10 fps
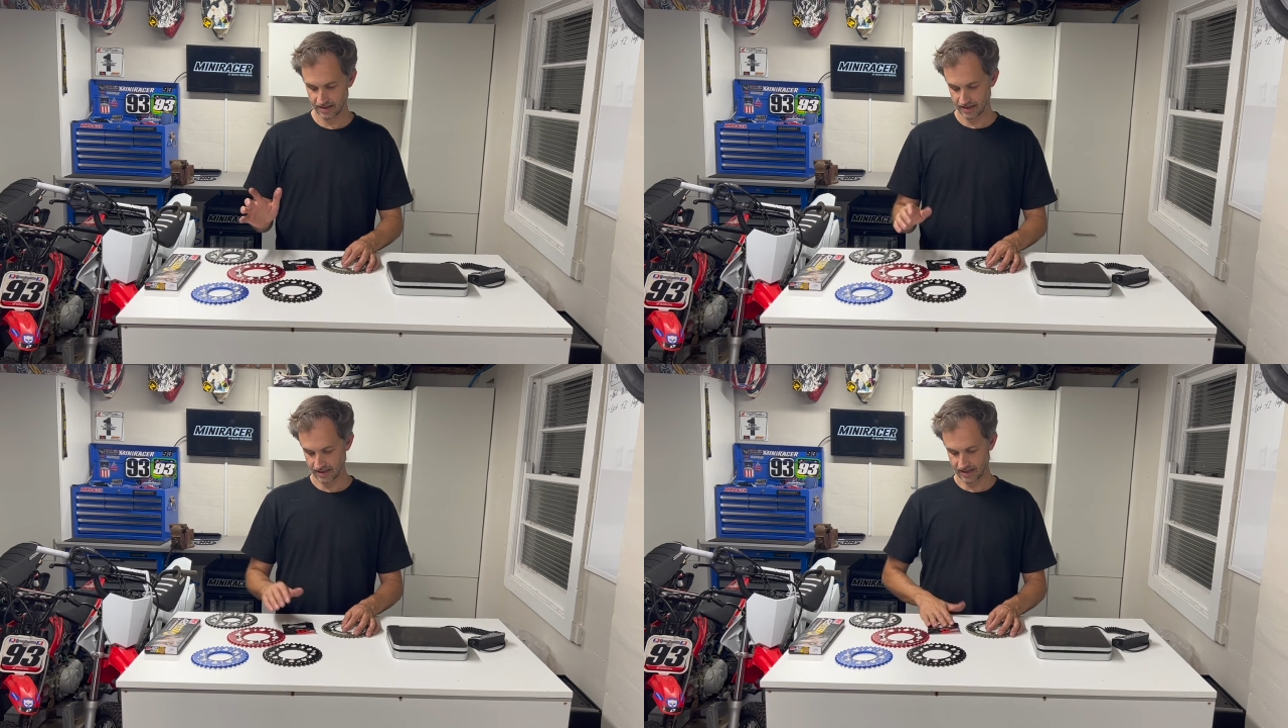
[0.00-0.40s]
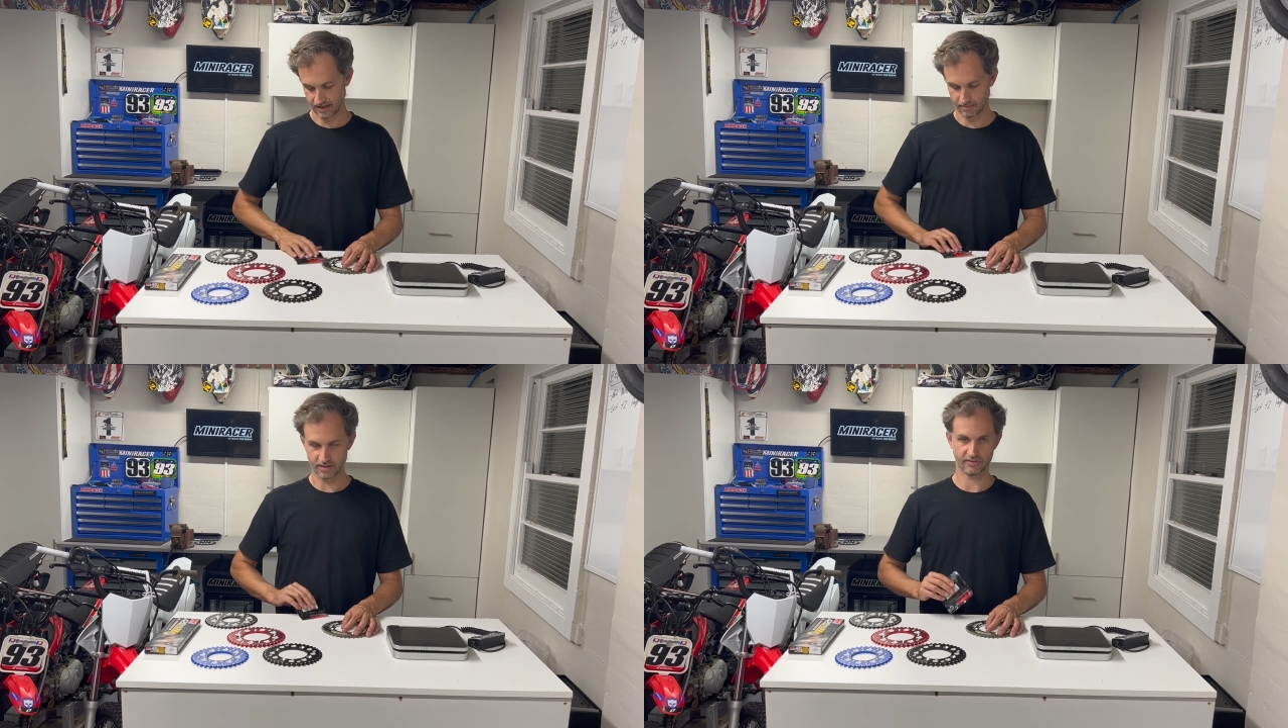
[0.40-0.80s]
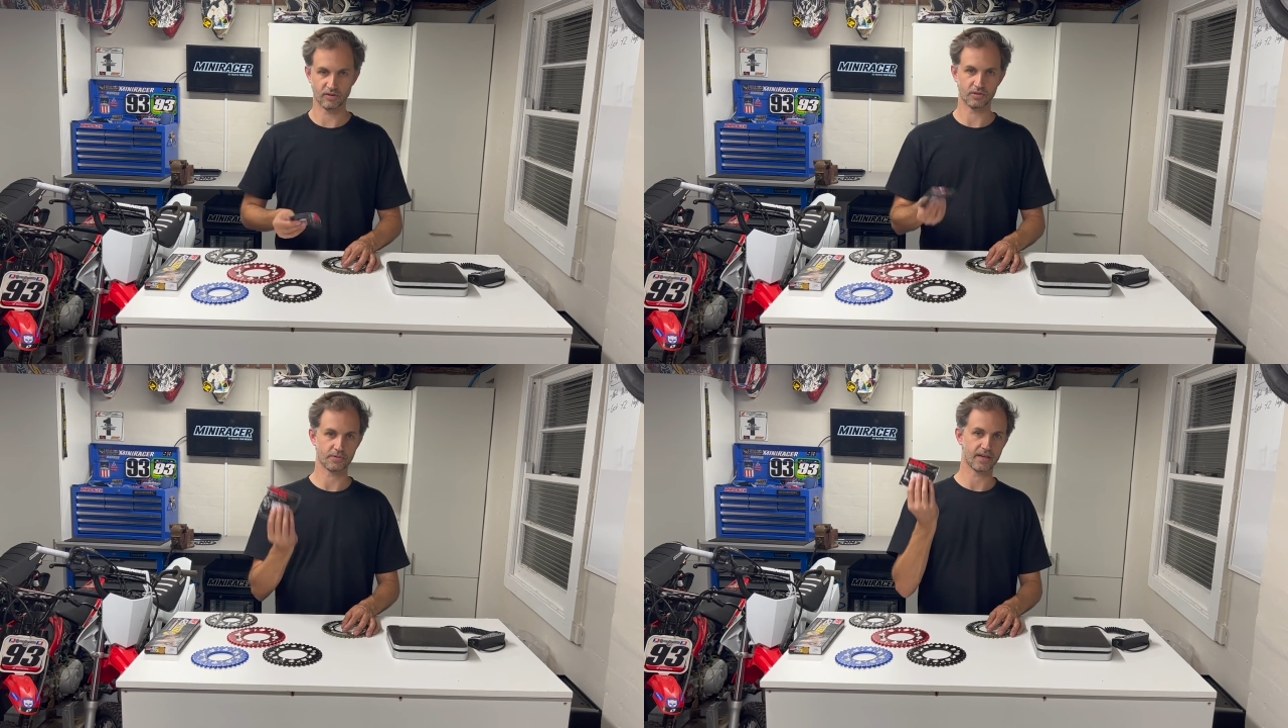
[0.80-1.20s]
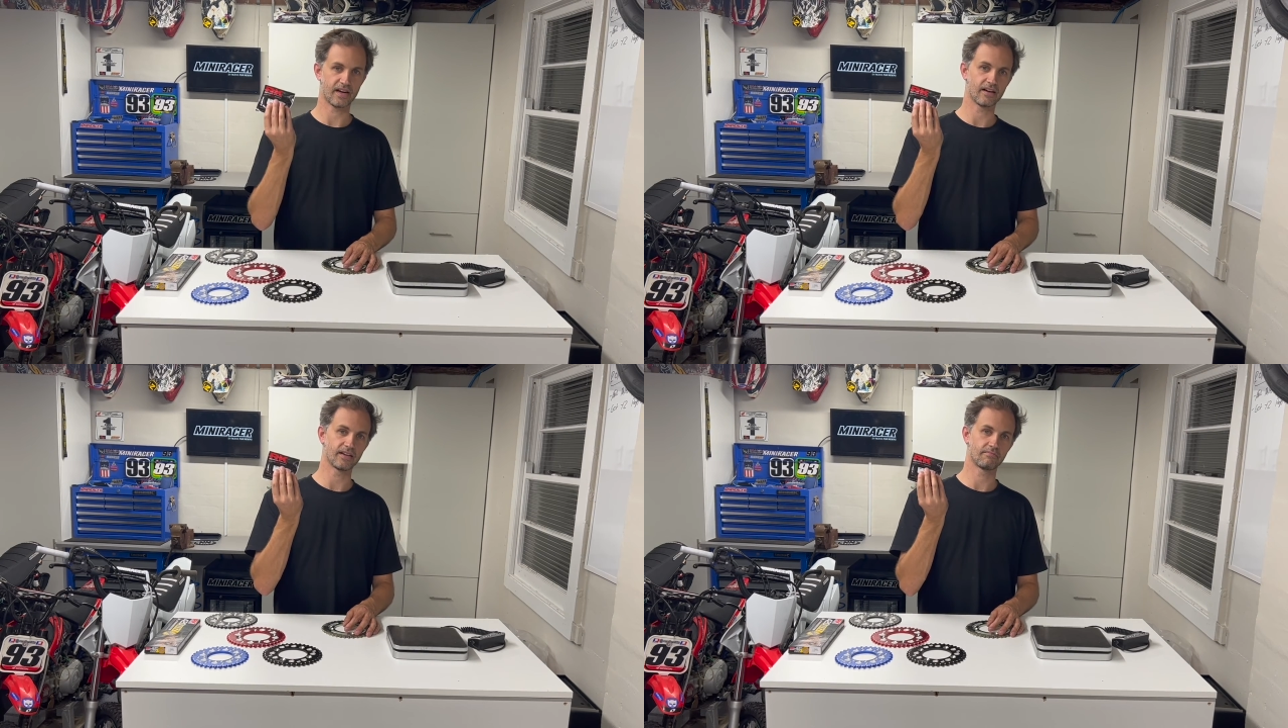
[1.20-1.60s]
And of course, we
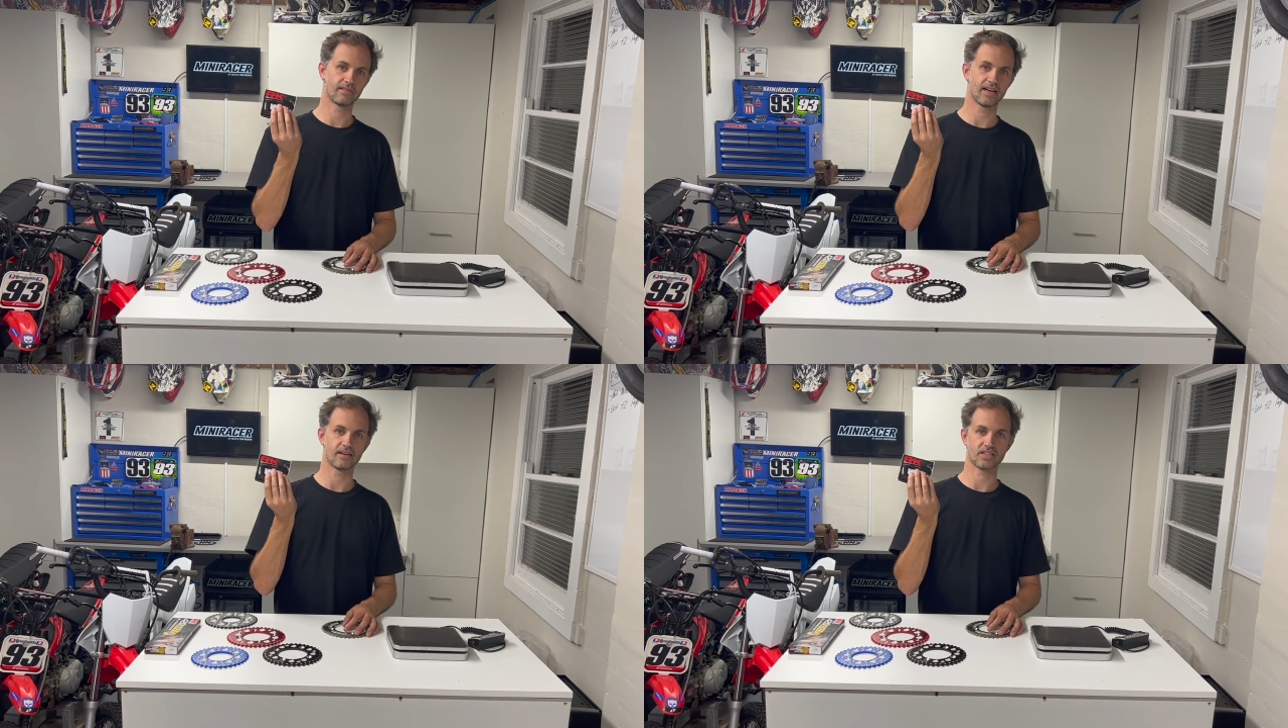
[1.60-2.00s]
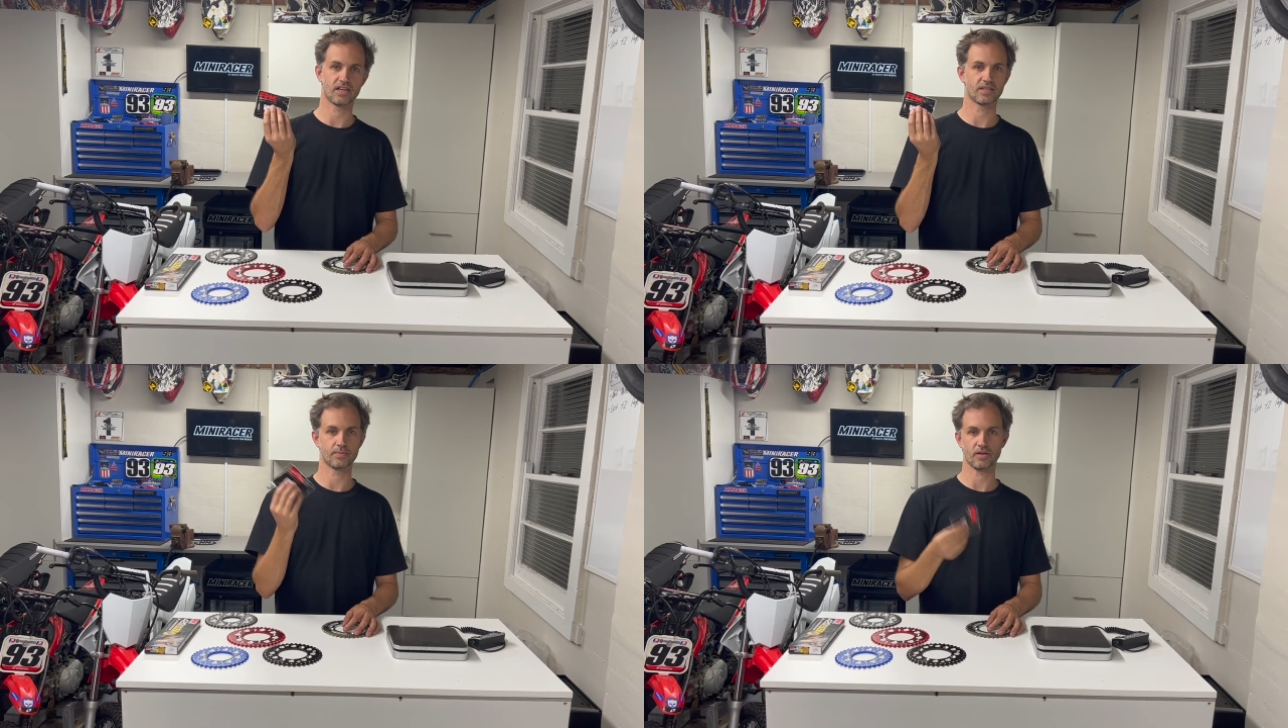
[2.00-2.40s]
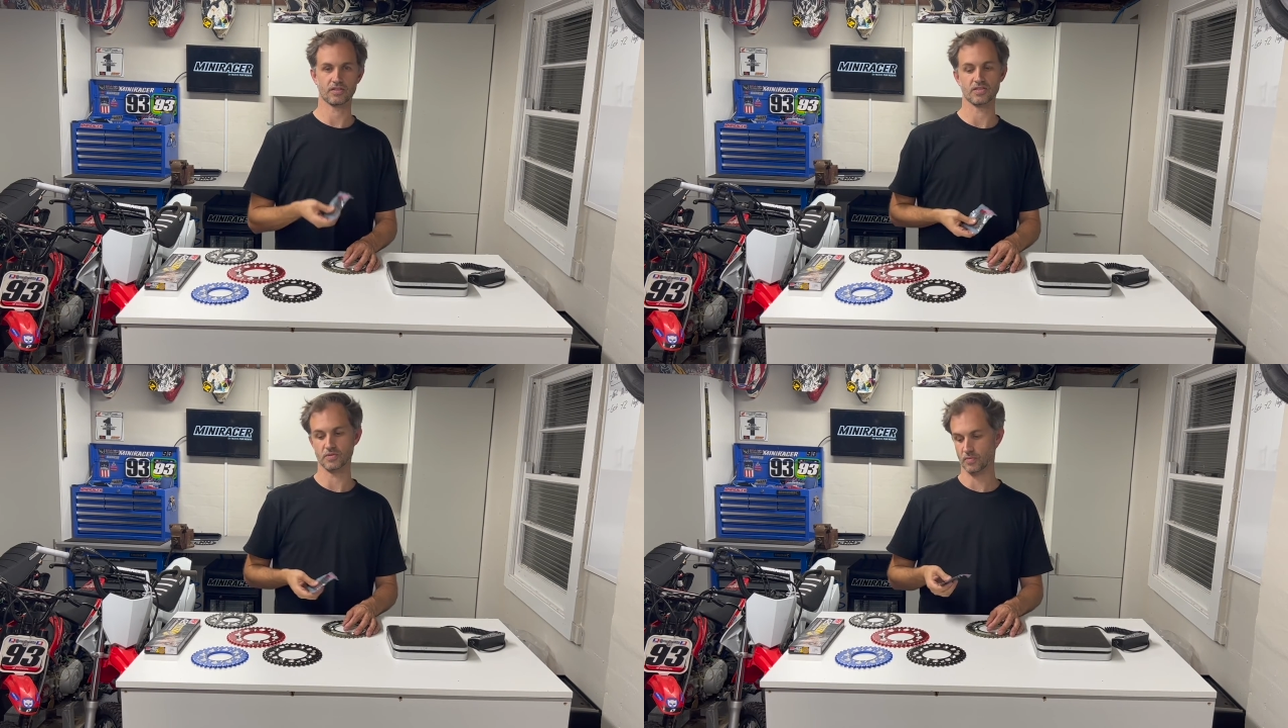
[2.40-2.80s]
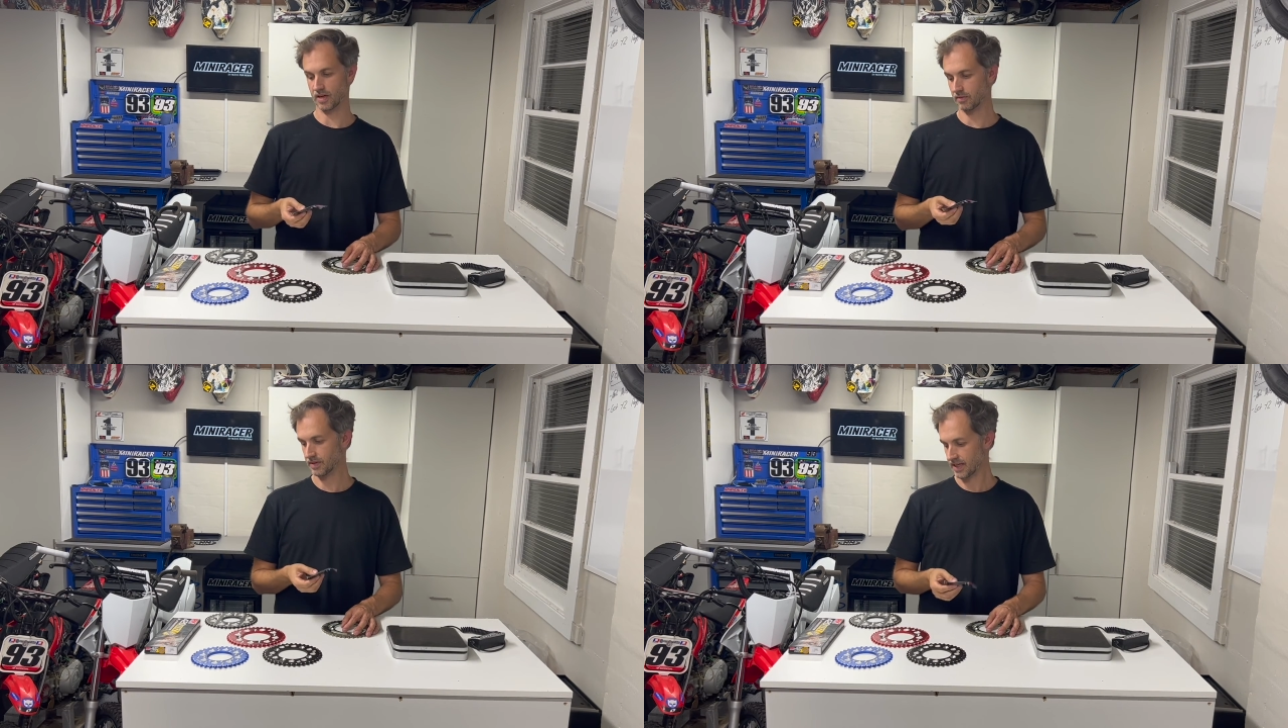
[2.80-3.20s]
carry countershaft sprockets as well.